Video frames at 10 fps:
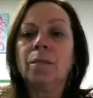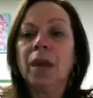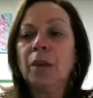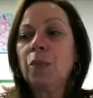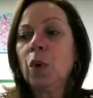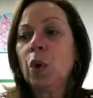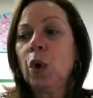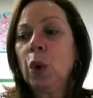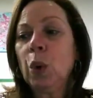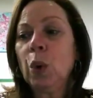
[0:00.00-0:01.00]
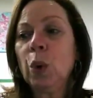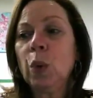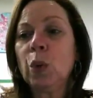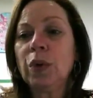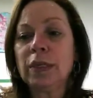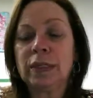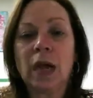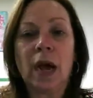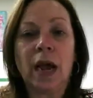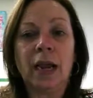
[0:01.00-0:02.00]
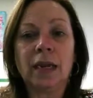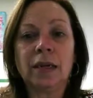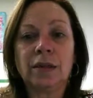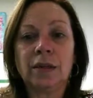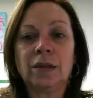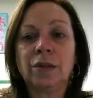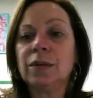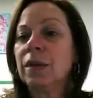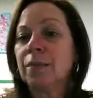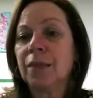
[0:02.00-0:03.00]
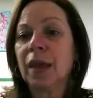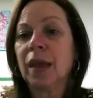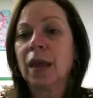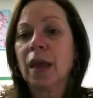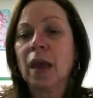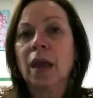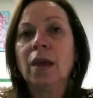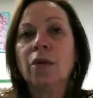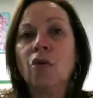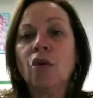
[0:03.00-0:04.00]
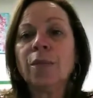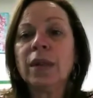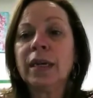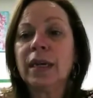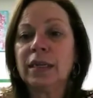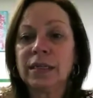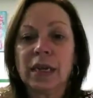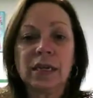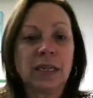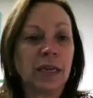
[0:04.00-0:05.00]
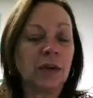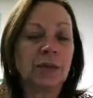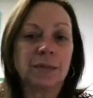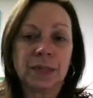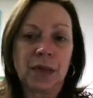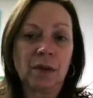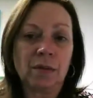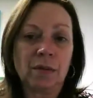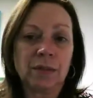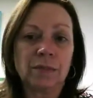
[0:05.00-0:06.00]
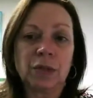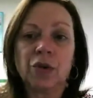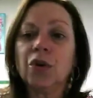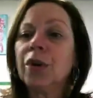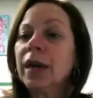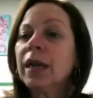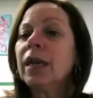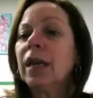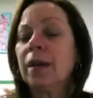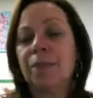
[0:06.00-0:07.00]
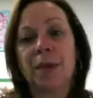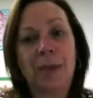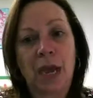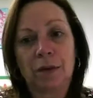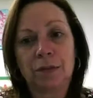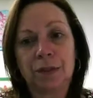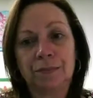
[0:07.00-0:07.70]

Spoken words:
people who decide to do something normally intend to kill themselves. So you're not going to keep them out.